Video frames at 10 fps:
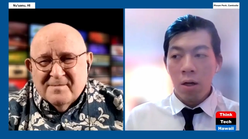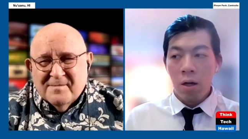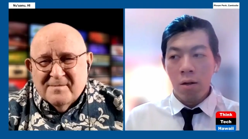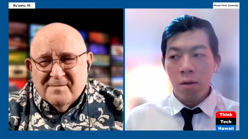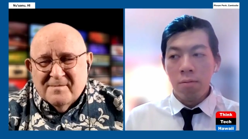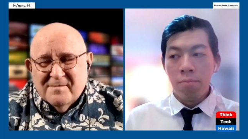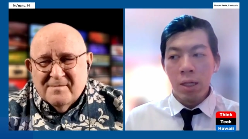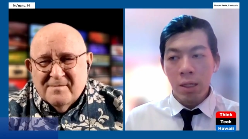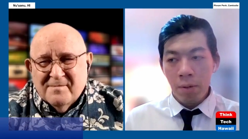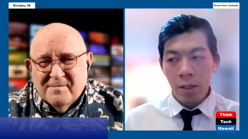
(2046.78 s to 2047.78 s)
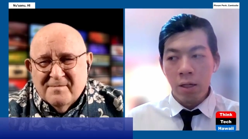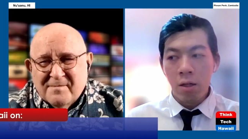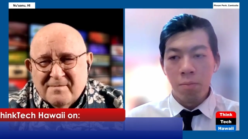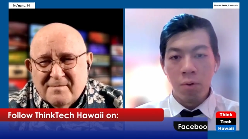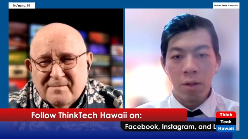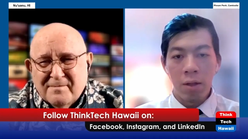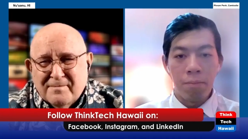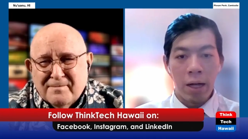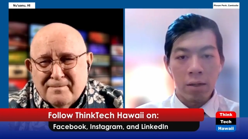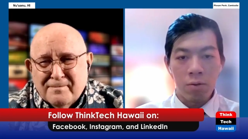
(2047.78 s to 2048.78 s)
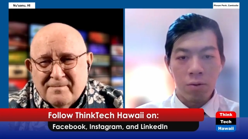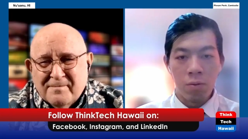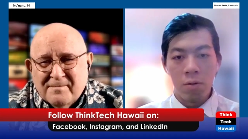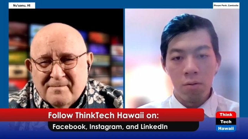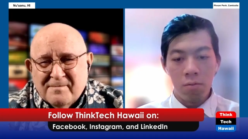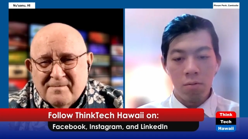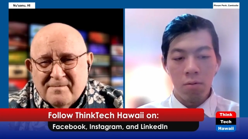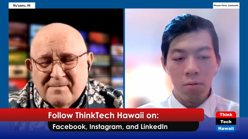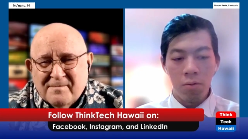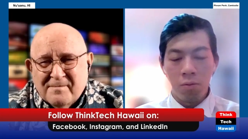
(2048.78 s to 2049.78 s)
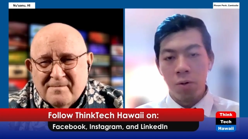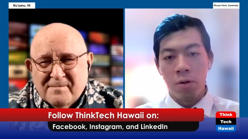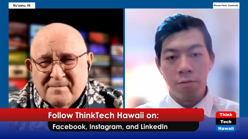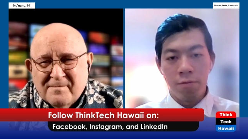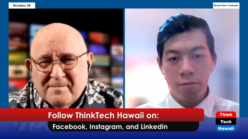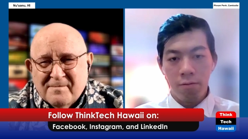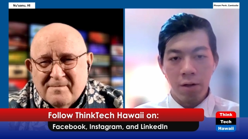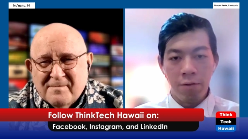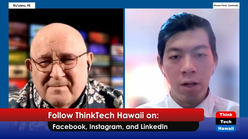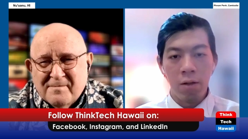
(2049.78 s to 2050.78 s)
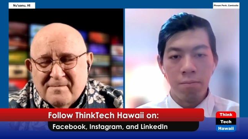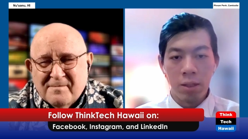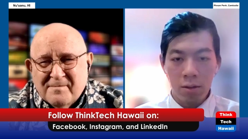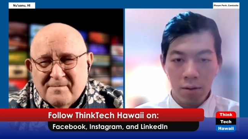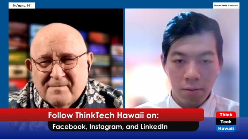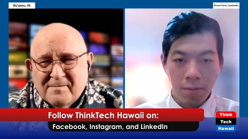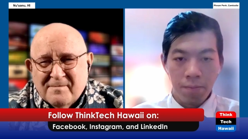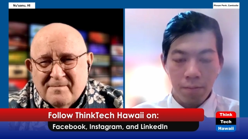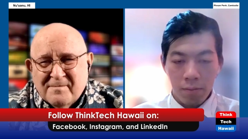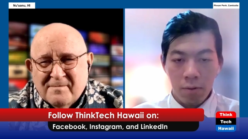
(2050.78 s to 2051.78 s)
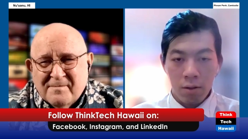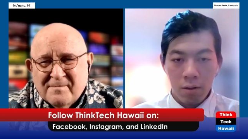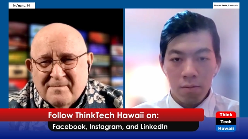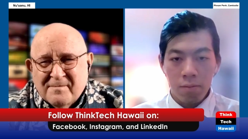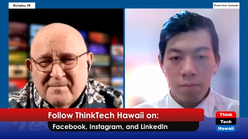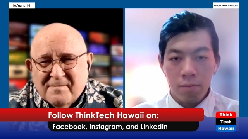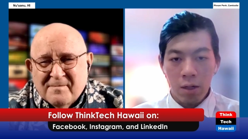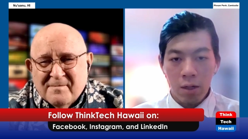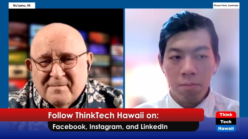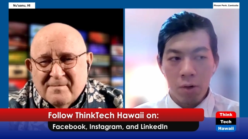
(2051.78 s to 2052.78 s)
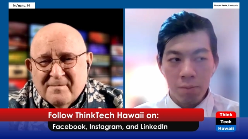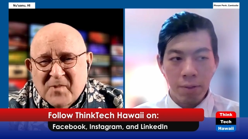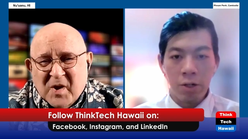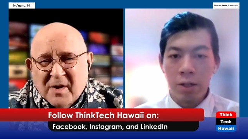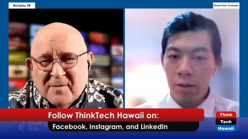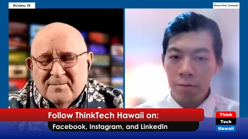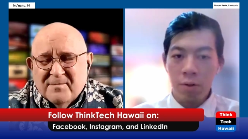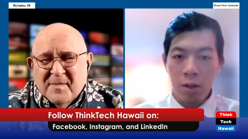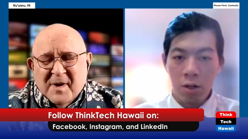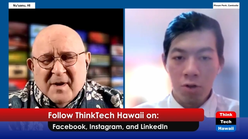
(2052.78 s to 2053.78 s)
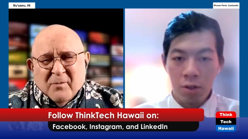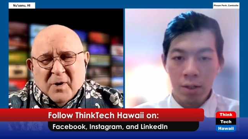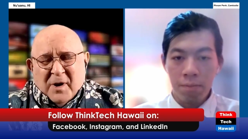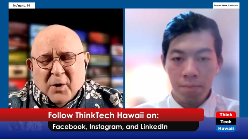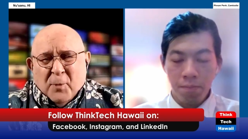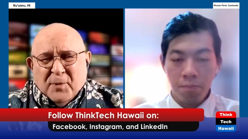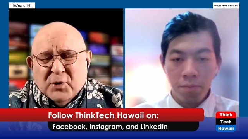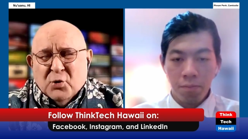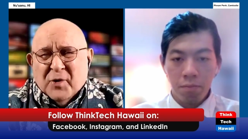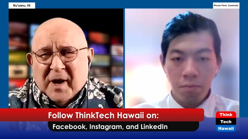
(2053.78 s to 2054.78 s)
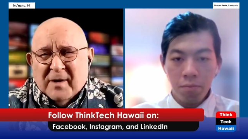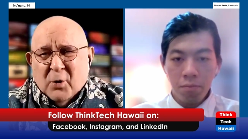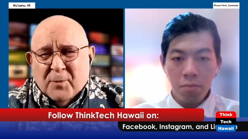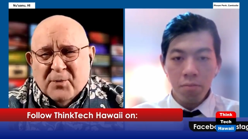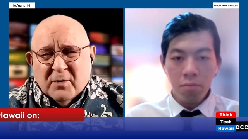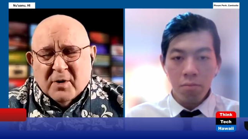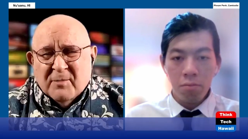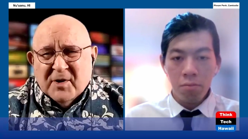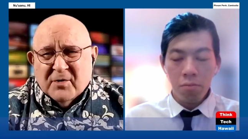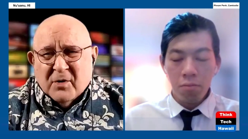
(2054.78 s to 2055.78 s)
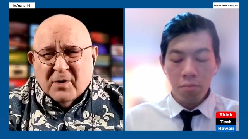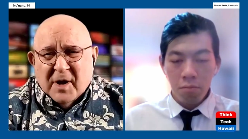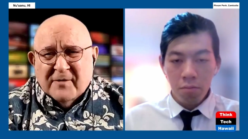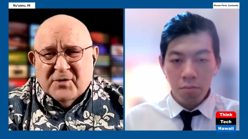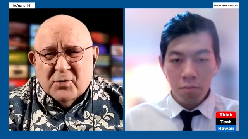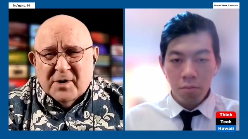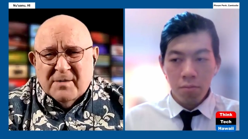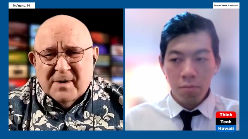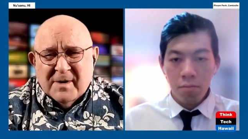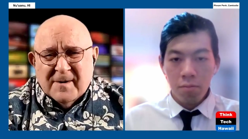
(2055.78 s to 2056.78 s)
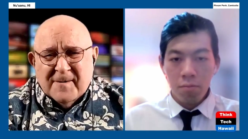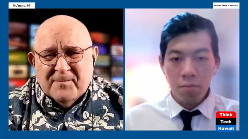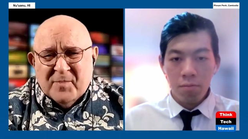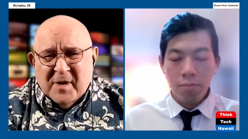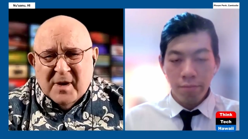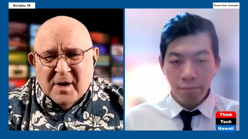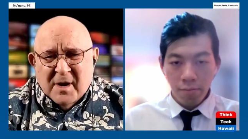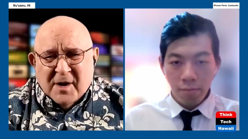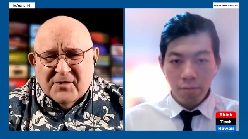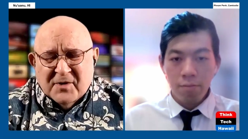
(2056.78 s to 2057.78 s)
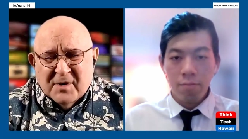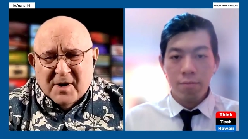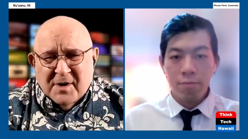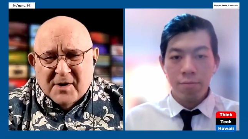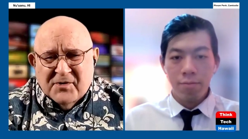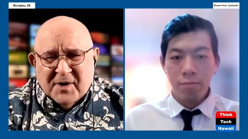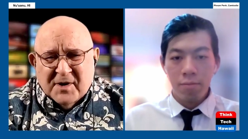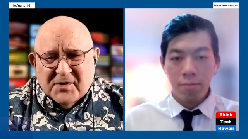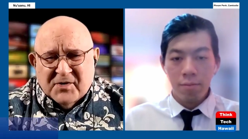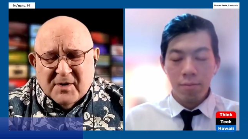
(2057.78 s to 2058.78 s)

Speaker 1: uh, maybe it'll bring them back to the road of development and
Speaker 2: prosperity yeah. for the country. Well, I hope you do that. I hope you commit your whole life to it. Um, I think I, I, think it's